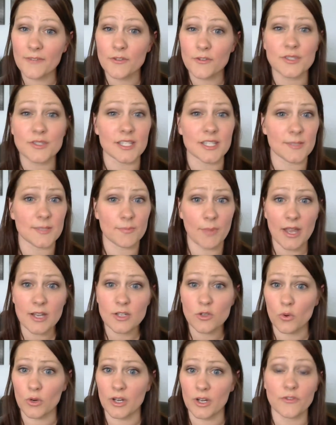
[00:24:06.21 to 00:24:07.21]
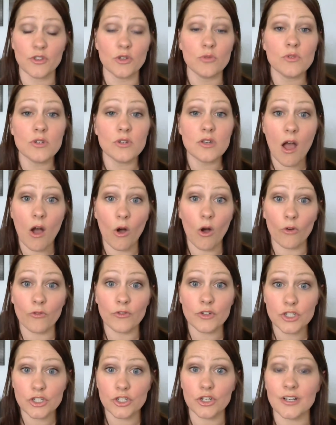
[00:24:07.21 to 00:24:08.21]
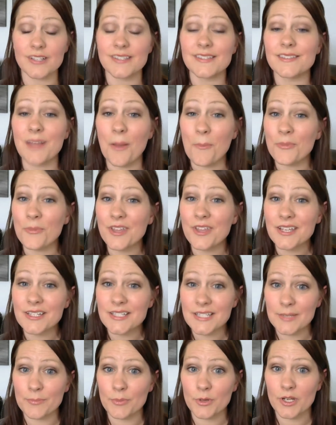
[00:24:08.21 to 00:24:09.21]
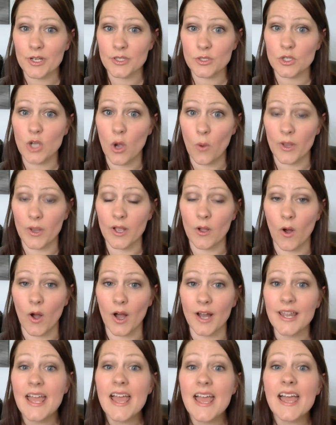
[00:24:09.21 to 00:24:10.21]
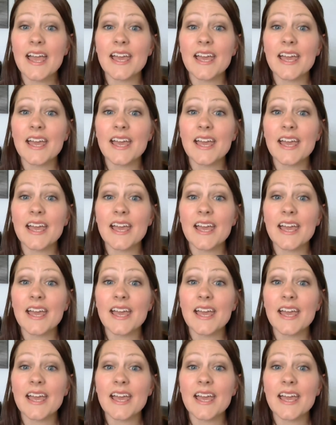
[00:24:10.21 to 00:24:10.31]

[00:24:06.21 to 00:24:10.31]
if you suspect or if you know for sure something deeper is going on,